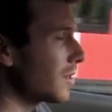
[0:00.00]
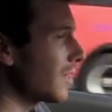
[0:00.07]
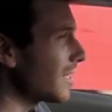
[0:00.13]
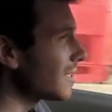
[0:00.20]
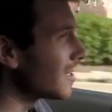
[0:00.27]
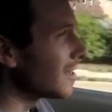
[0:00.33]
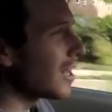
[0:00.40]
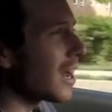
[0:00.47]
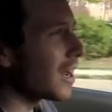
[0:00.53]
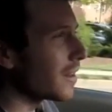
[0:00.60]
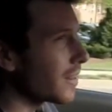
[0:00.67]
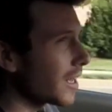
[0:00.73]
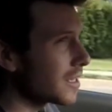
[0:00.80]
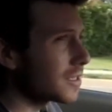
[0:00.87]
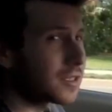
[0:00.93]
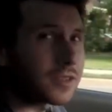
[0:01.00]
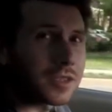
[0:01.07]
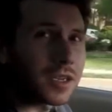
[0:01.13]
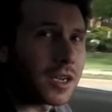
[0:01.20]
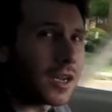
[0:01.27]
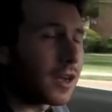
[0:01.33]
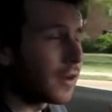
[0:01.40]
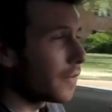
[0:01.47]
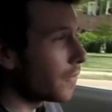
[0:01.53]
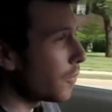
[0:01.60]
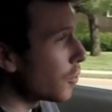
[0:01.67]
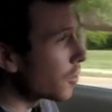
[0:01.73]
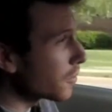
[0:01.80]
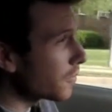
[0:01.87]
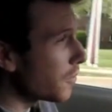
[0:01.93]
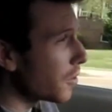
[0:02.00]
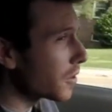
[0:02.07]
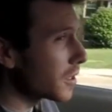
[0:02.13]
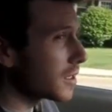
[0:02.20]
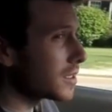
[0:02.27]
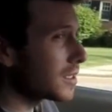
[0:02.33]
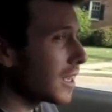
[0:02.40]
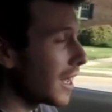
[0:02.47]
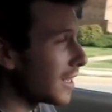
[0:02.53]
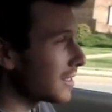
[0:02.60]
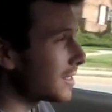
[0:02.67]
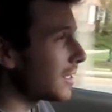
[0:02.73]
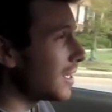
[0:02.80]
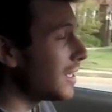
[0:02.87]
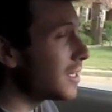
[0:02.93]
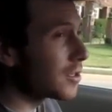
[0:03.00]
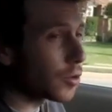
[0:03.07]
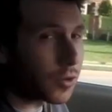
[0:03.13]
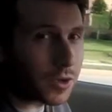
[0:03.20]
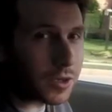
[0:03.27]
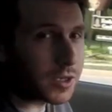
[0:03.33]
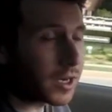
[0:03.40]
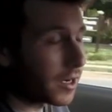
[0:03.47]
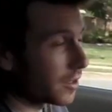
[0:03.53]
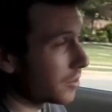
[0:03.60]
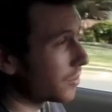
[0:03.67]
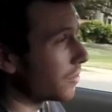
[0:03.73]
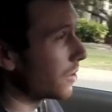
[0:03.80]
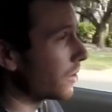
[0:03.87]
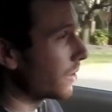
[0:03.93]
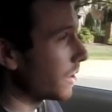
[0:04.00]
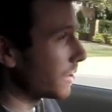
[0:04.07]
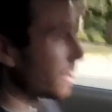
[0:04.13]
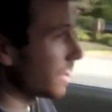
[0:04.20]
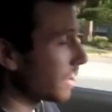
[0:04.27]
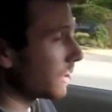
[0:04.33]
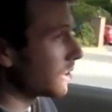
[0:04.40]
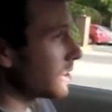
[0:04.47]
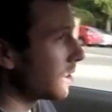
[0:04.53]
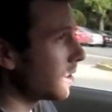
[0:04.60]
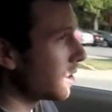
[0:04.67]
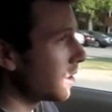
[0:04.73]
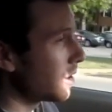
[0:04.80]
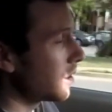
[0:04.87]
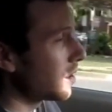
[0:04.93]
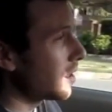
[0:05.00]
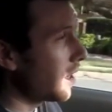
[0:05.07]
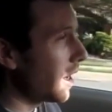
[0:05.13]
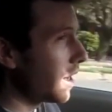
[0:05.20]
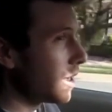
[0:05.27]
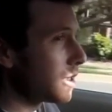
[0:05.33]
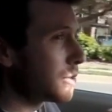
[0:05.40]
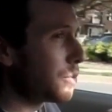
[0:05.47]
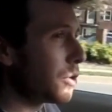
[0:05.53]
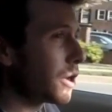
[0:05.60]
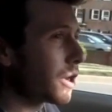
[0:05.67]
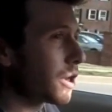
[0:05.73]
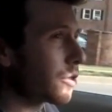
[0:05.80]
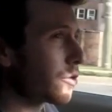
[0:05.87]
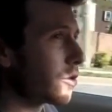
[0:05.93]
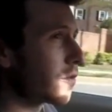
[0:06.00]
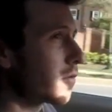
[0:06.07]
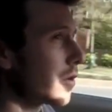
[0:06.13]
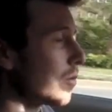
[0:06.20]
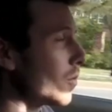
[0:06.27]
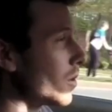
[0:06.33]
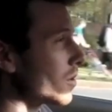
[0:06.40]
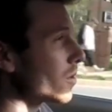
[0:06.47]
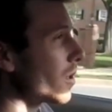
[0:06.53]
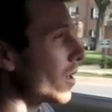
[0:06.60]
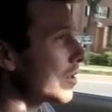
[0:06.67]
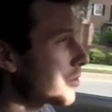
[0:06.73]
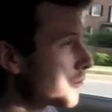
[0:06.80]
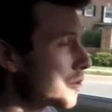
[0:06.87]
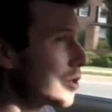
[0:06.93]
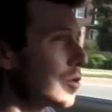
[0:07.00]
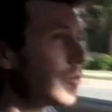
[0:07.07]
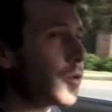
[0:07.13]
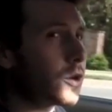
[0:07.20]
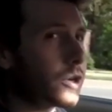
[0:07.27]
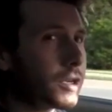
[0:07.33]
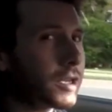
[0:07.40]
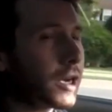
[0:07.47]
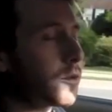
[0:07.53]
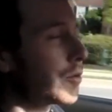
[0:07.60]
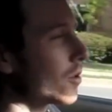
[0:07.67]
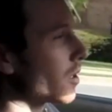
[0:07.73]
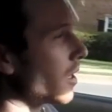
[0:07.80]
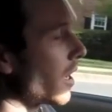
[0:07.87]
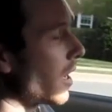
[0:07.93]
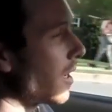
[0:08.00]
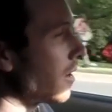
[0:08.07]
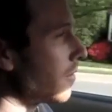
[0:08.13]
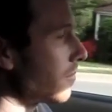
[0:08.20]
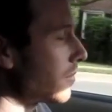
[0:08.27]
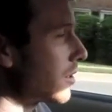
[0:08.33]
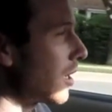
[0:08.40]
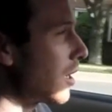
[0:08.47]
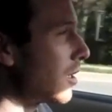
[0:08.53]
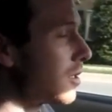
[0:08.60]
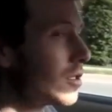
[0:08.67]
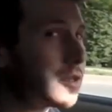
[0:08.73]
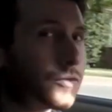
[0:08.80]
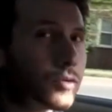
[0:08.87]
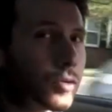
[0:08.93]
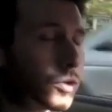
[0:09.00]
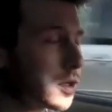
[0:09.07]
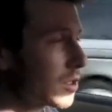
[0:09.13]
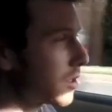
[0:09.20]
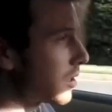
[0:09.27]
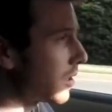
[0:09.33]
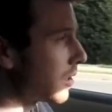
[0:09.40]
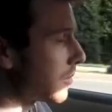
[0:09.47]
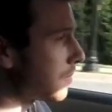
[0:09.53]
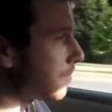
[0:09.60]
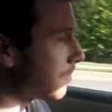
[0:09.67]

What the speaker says: That's a lot. That's Ford Focus ST territory right there. And it's putting it through the front wheel. So I was really worried that we were going to have tons of torque steer.